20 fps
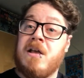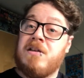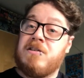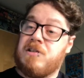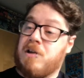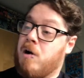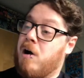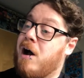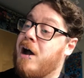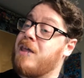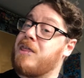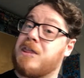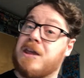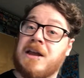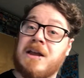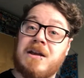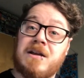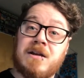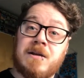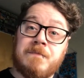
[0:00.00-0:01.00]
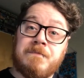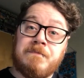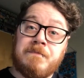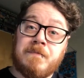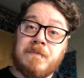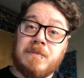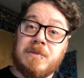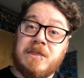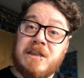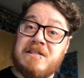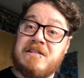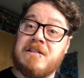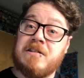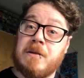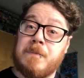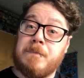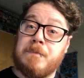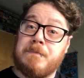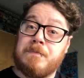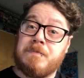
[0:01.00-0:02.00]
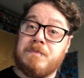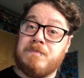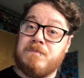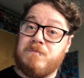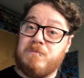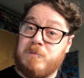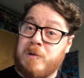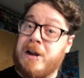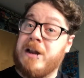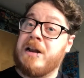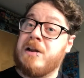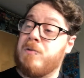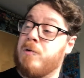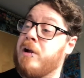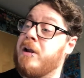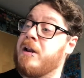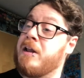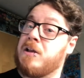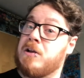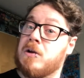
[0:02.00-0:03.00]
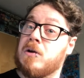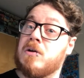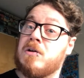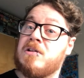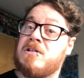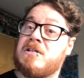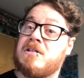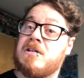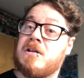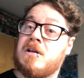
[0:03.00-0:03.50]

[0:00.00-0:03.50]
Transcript: So I think this is a really good